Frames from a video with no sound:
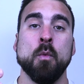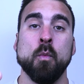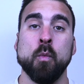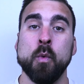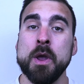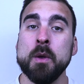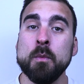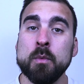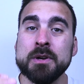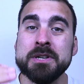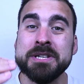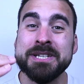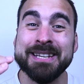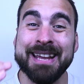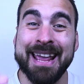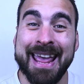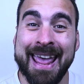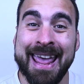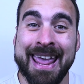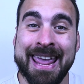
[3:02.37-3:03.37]
We want
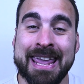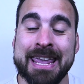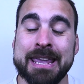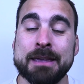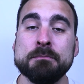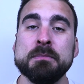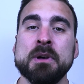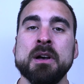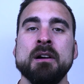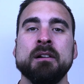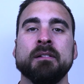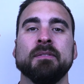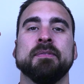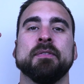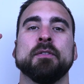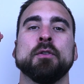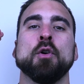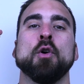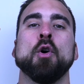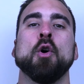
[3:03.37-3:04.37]
to aim
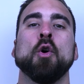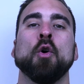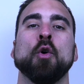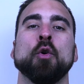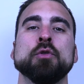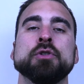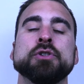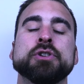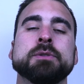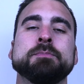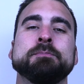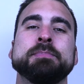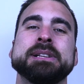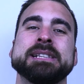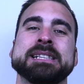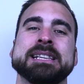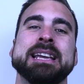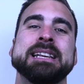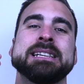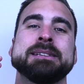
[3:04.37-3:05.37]
for
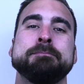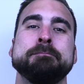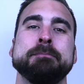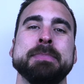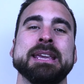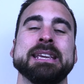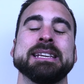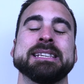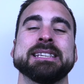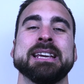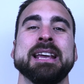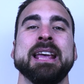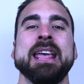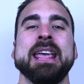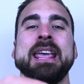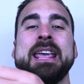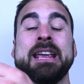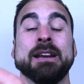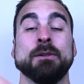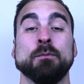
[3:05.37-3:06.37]
100% meat
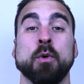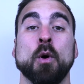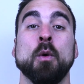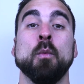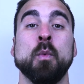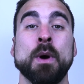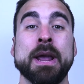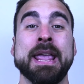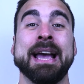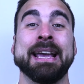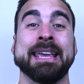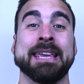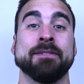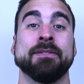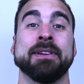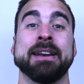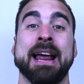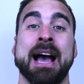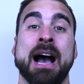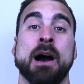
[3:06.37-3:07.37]
in what we are
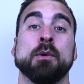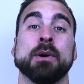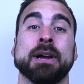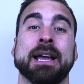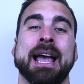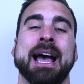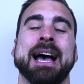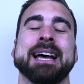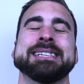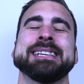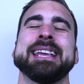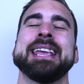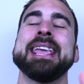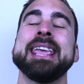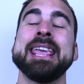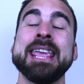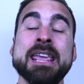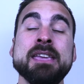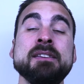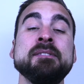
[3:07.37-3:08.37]
giving our cat.
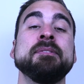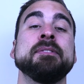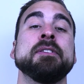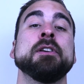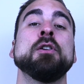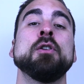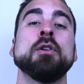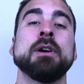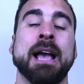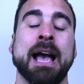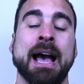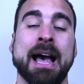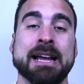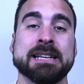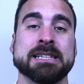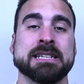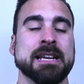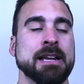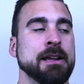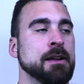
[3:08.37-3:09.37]
If your
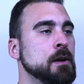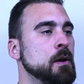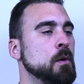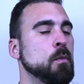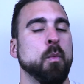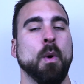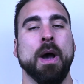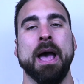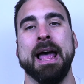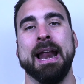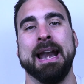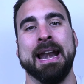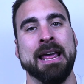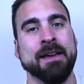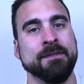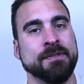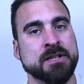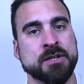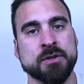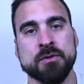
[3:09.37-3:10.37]
cat were
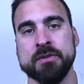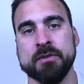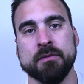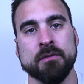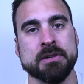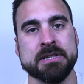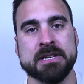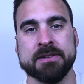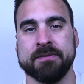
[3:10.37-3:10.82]
left to their own